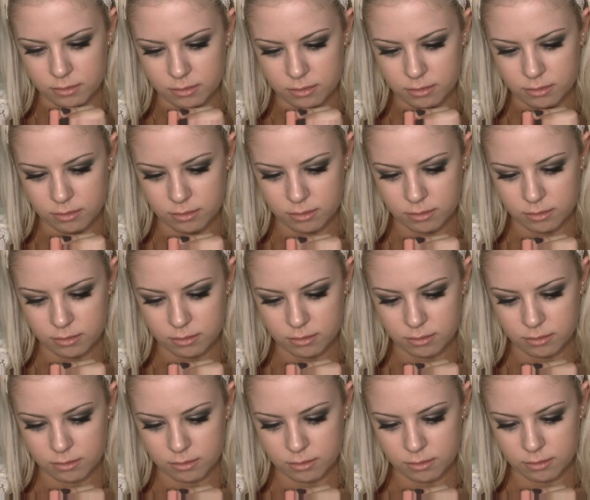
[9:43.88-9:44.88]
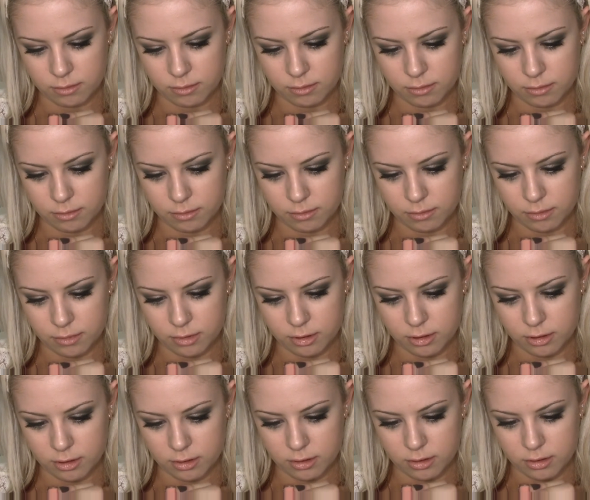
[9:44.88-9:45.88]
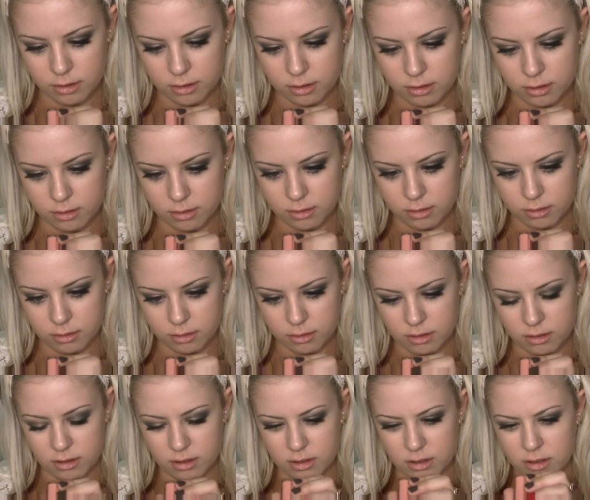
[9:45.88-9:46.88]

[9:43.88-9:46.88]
Nobody speaks.